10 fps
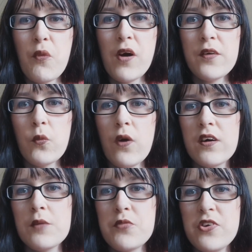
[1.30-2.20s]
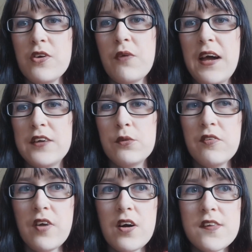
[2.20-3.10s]
everyone, welcome to Adult
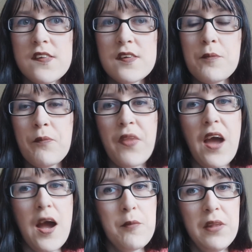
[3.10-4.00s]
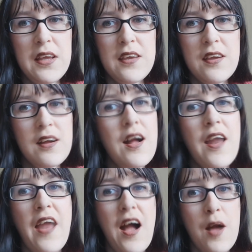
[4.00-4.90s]
with Autism. I'm Lee
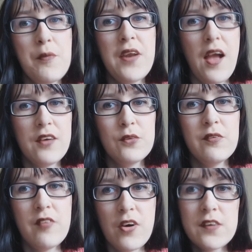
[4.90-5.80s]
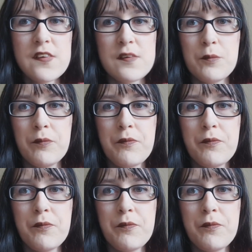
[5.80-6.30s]
and I'm an adult with autism.